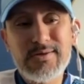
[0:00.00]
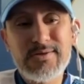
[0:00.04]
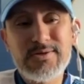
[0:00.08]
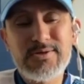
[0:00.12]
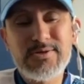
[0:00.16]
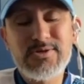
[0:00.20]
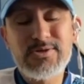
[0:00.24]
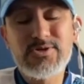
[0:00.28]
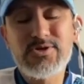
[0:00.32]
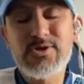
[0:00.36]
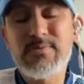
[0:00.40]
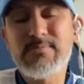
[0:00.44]

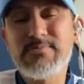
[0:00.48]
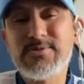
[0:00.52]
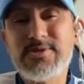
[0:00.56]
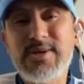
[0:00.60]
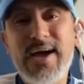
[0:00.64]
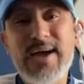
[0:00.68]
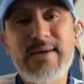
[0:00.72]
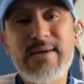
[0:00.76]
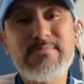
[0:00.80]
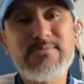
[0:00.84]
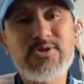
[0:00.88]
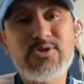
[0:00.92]

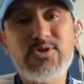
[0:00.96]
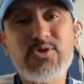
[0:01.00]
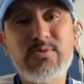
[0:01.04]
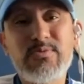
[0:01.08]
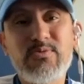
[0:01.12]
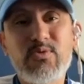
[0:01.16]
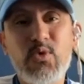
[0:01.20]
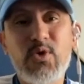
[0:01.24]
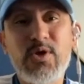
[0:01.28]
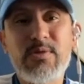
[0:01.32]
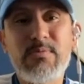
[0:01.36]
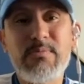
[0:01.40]
Sometimes you
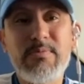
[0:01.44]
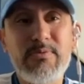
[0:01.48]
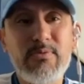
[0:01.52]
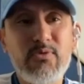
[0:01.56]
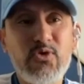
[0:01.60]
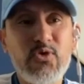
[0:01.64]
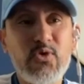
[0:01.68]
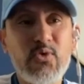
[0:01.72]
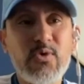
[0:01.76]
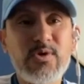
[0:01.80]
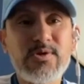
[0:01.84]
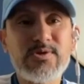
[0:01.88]

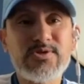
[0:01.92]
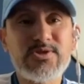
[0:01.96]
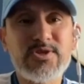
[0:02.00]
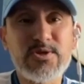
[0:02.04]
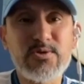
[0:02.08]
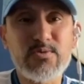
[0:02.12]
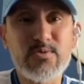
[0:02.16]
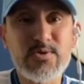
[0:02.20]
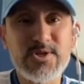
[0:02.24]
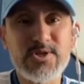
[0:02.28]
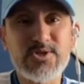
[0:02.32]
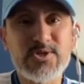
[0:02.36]
will see
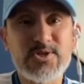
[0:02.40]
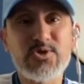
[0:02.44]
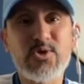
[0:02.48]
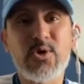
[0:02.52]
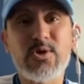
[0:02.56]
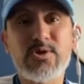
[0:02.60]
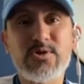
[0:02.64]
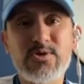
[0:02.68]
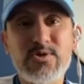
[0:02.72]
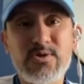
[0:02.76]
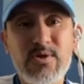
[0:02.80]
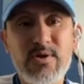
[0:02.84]

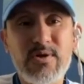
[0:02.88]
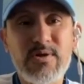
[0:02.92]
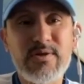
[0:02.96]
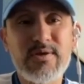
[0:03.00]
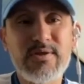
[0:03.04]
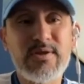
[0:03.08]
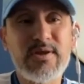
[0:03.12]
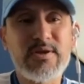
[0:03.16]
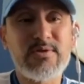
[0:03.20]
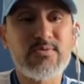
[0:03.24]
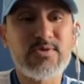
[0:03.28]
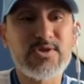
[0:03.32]

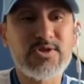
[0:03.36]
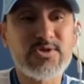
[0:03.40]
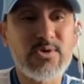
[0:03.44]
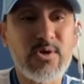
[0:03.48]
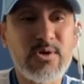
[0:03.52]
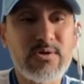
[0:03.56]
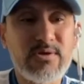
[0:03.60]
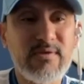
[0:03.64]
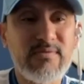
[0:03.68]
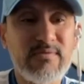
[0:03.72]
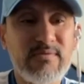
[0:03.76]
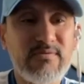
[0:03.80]
the
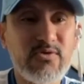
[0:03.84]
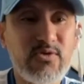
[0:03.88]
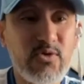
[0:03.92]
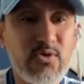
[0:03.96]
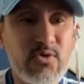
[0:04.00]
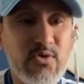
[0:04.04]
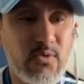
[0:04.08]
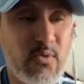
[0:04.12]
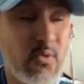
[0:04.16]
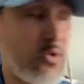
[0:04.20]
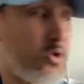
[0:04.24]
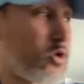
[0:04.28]
result of your
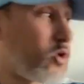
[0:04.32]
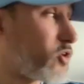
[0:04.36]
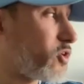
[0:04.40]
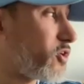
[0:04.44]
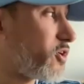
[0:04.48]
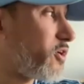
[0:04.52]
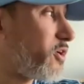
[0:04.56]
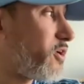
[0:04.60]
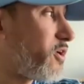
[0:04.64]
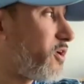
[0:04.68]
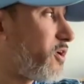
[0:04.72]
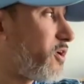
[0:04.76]
work